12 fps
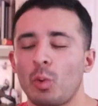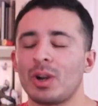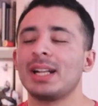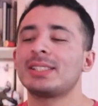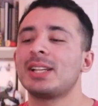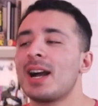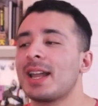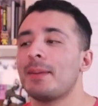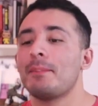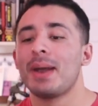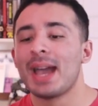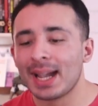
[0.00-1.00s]
We're not
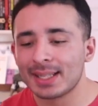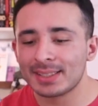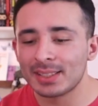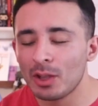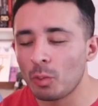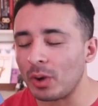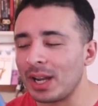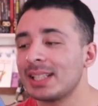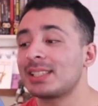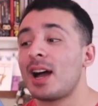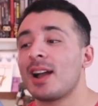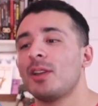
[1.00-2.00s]
talking Max, we're
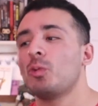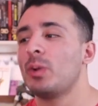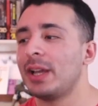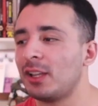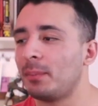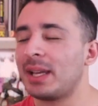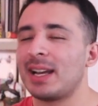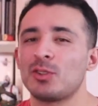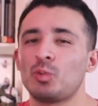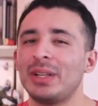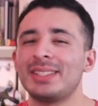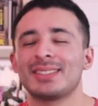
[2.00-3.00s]
not talking Will,
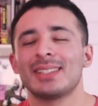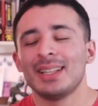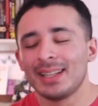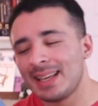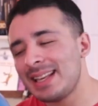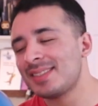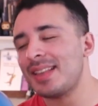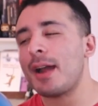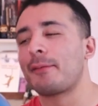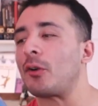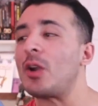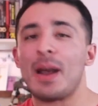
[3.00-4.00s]
because he's there for an